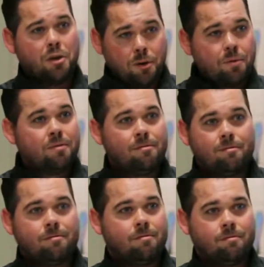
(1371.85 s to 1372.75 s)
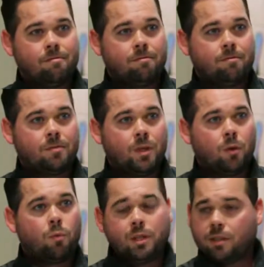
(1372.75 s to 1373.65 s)
you
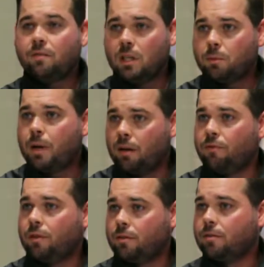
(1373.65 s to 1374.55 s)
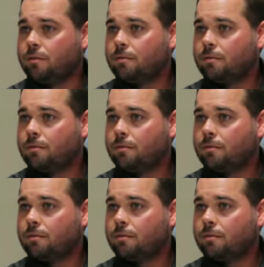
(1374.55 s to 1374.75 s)
receive these benefits?